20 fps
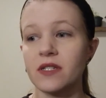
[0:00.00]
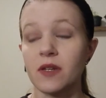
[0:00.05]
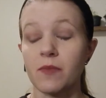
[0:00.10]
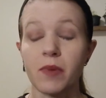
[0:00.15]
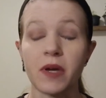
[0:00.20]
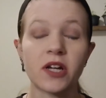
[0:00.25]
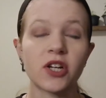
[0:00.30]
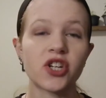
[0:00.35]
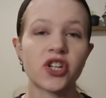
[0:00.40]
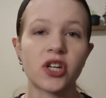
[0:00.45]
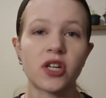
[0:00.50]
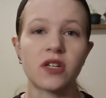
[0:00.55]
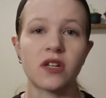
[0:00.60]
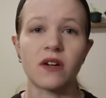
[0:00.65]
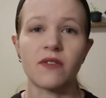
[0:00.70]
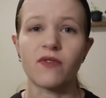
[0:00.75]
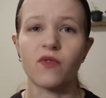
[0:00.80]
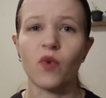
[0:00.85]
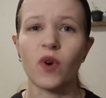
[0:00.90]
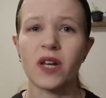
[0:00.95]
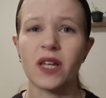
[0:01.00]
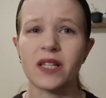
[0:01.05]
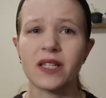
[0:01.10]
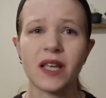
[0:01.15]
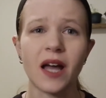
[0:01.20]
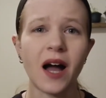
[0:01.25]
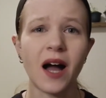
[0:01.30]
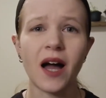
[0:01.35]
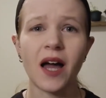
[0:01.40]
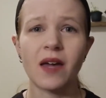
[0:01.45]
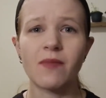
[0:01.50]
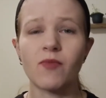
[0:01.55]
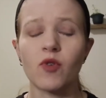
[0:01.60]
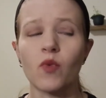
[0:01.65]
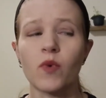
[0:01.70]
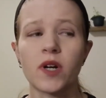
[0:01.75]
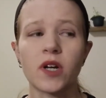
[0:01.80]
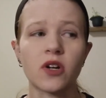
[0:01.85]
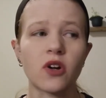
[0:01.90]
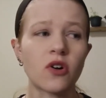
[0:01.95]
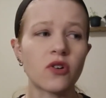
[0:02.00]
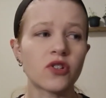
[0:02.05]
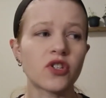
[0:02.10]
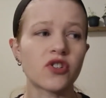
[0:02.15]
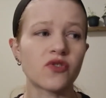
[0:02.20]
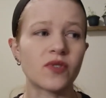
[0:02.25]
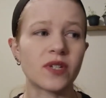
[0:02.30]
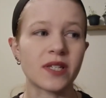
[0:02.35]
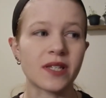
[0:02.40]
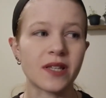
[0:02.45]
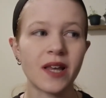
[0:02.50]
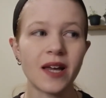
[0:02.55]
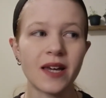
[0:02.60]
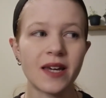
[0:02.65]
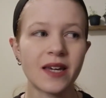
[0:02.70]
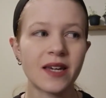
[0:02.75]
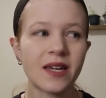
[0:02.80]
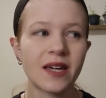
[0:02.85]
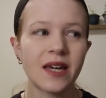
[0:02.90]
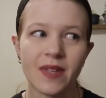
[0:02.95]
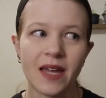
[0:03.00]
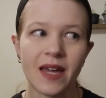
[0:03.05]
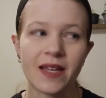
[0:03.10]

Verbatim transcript: depiction of what a time or what a culture is like,